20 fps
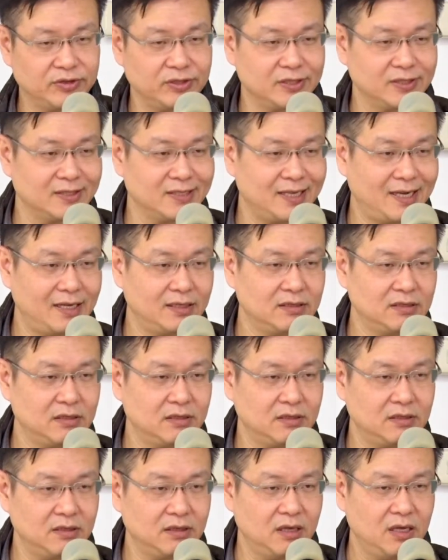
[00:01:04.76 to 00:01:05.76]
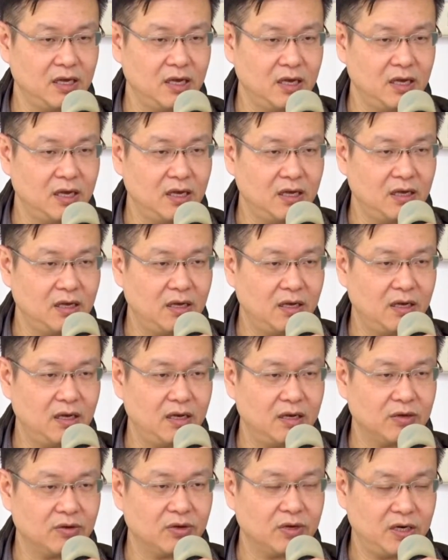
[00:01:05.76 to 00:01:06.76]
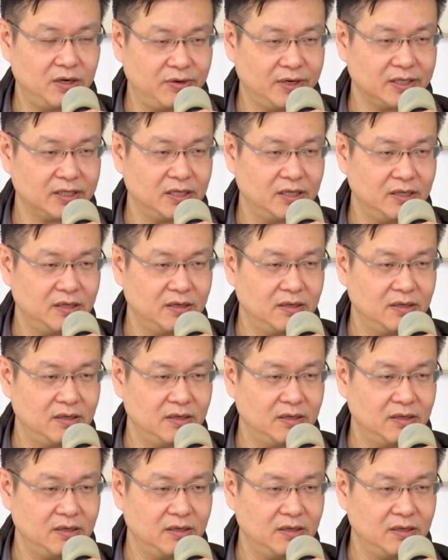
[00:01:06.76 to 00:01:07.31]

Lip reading: is not correct,